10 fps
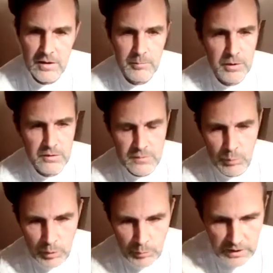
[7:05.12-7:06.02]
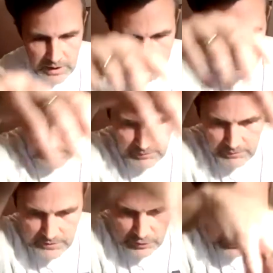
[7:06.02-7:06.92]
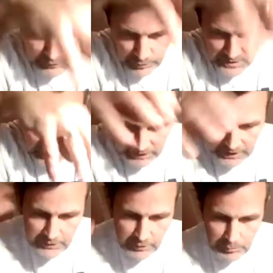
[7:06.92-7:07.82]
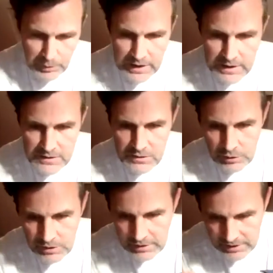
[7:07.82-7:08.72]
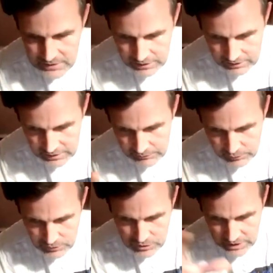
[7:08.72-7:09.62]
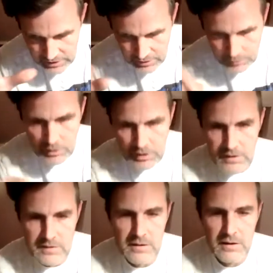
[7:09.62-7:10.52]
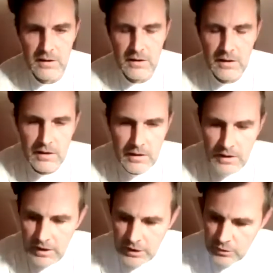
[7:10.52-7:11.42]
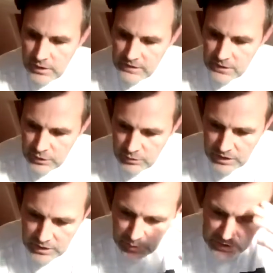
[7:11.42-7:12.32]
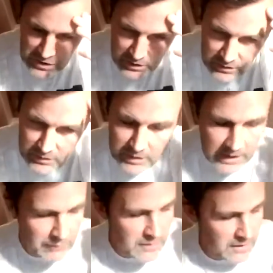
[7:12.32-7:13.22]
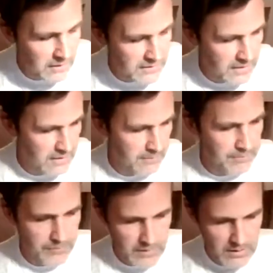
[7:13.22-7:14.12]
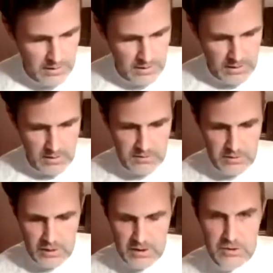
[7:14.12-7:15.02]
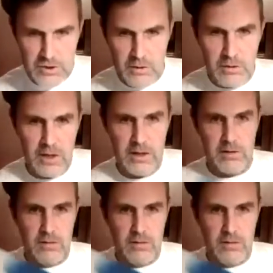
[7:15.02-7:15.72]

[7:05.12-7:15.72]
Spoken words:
because one will have sun from a slightly different place, or it'll get a slightly different shadow on it, and you get a unique picture every single time. So I can show you that